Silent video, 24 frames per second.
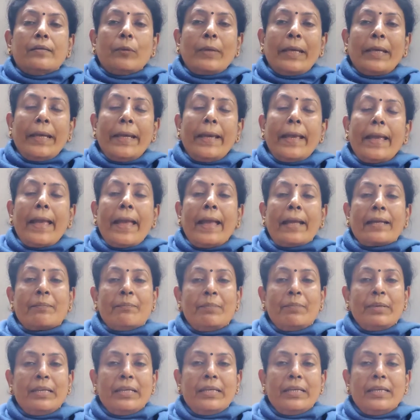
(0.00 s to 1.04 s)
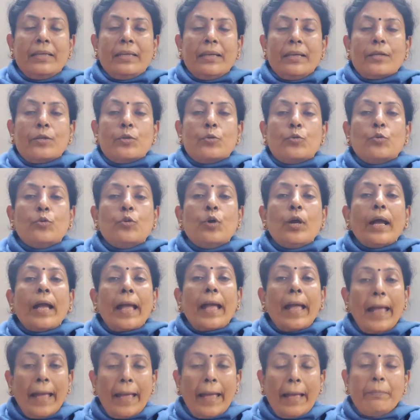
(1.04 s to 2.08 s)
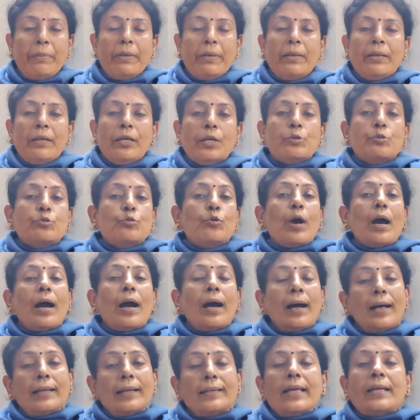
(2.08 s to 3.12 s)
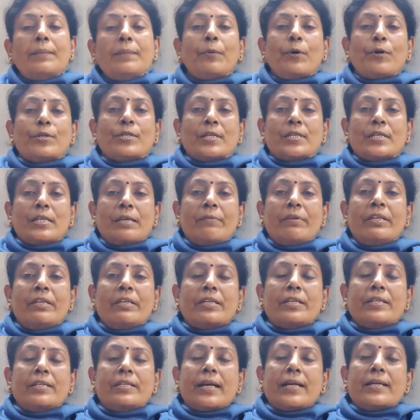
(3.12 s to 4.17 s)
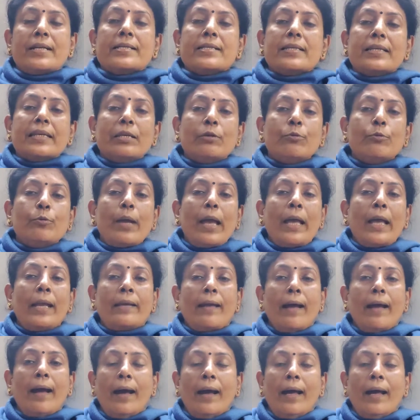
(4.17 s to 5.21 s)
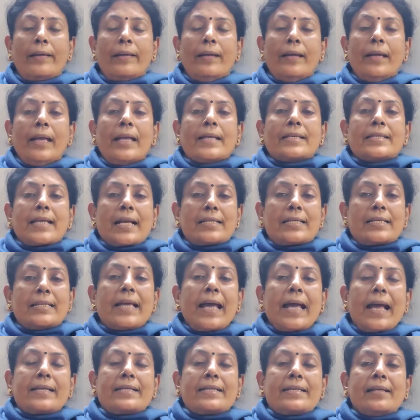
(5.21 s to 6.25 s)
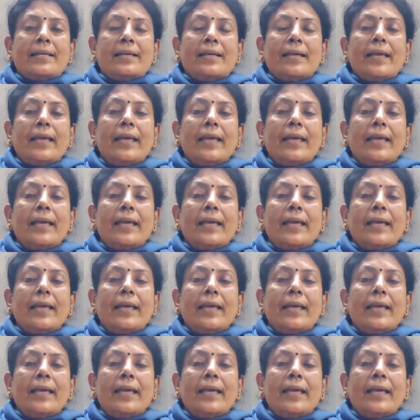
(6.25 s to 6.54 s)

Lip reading: a and b to have two other positive integers q and r such that